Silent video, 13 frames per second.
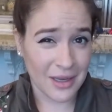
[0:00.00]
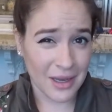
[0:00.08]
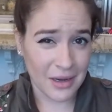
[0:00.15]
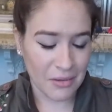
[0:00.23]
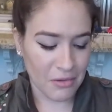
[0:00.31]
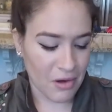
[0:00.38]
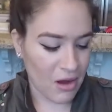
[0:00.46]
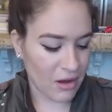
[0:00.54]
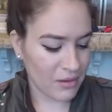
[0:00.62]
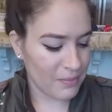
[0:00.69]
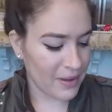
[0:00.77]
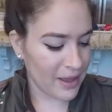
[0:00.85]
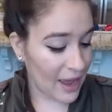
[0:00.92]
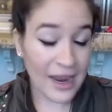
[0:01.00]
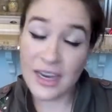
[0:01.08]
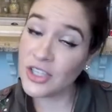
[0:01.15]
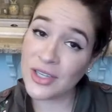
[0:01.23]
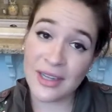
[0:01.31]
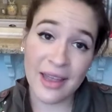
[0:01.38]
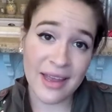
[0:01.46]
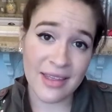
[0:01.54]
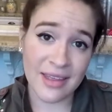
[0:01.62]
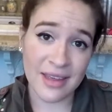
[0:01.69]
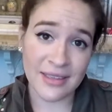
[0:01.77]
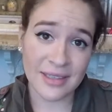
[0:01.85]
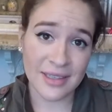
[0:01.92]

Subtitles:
get it wrong, but I actually like this.